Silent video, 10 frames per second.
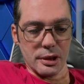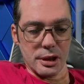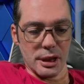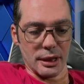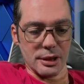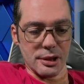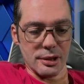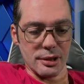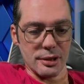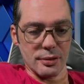
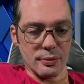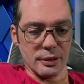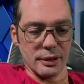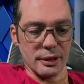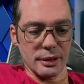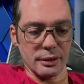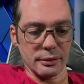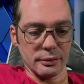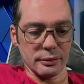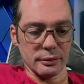Challenges, one
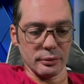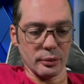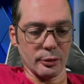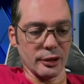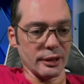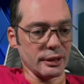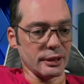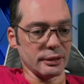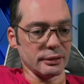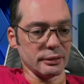done. One more
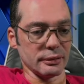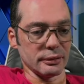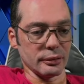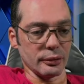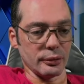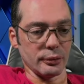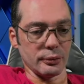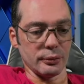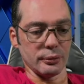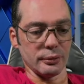done. Cool.